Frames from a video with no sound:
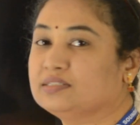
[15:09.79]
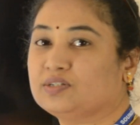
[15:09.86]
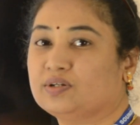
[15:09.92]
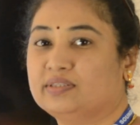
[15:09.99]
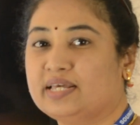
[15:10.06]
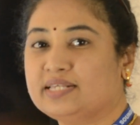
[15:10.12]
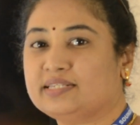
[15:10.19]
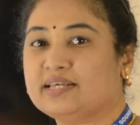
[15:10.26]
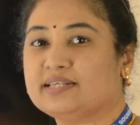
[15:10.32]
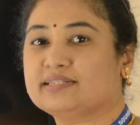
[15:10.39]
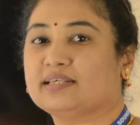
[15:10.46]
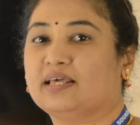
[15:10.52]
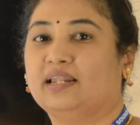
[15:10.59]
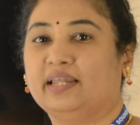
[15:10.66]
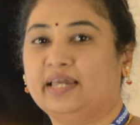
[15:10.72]
So this
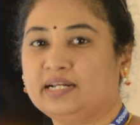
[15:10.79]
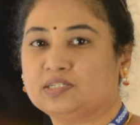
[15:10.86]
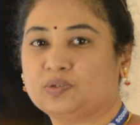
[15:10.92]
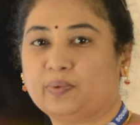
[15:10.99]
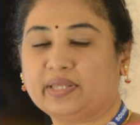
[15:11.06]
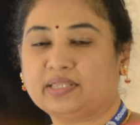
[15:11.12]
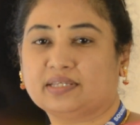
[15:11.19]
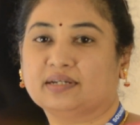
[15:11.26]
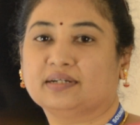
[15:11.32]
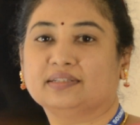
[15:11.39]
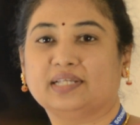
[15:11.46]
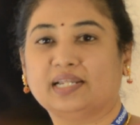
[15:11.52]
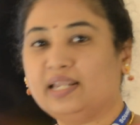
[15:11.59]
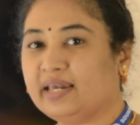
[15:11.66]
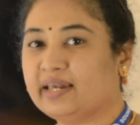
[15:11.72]
is linked with
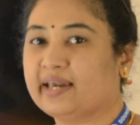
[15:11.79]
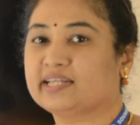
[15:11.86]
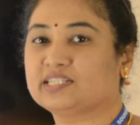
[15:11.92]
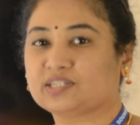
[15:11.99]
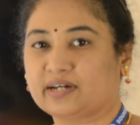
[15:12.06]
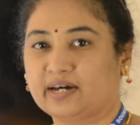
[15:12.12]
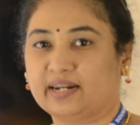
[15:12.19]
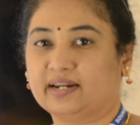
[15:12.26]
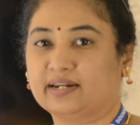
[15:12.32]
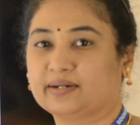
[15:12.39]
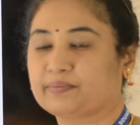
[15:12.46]
the leakage current.